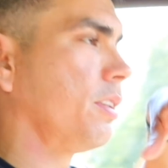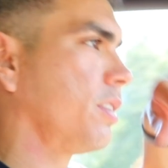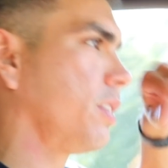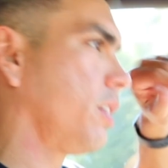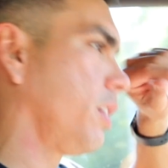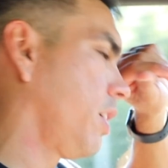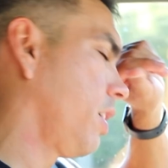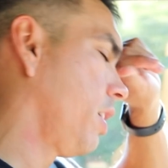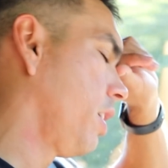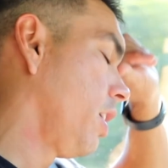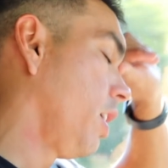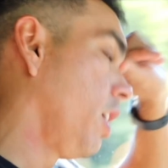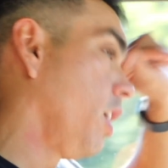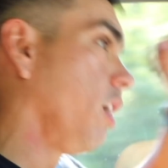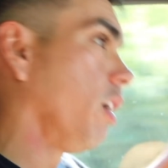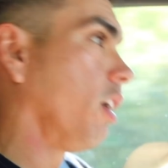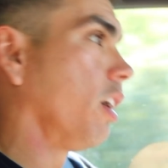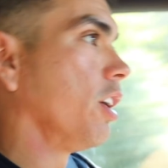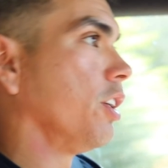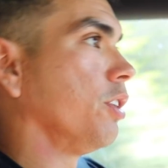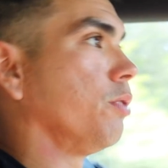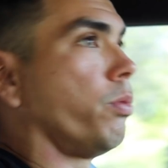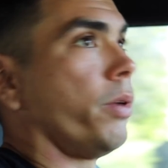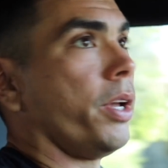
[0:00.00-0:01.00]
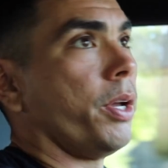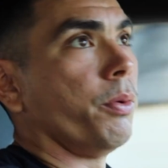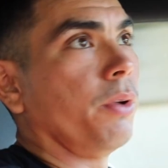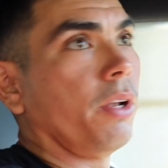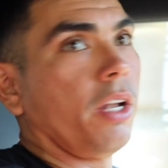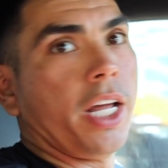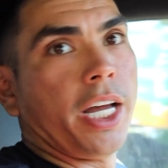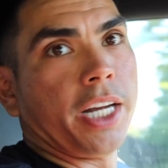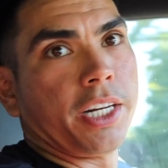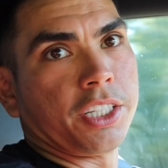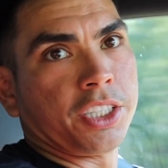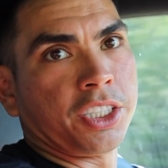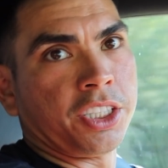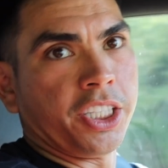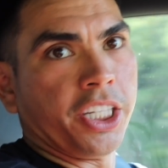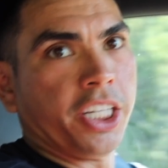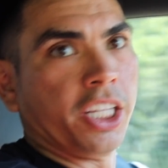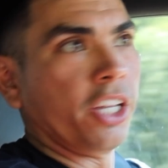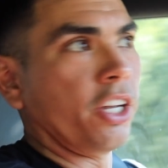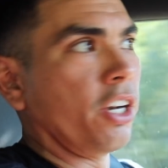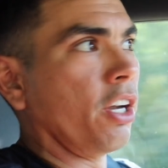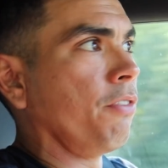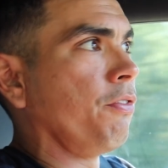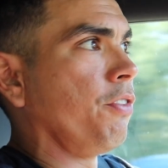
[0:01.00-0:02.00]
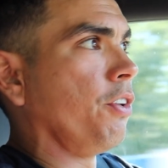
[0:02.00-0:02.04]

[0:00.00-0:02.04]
because we would like to steal it off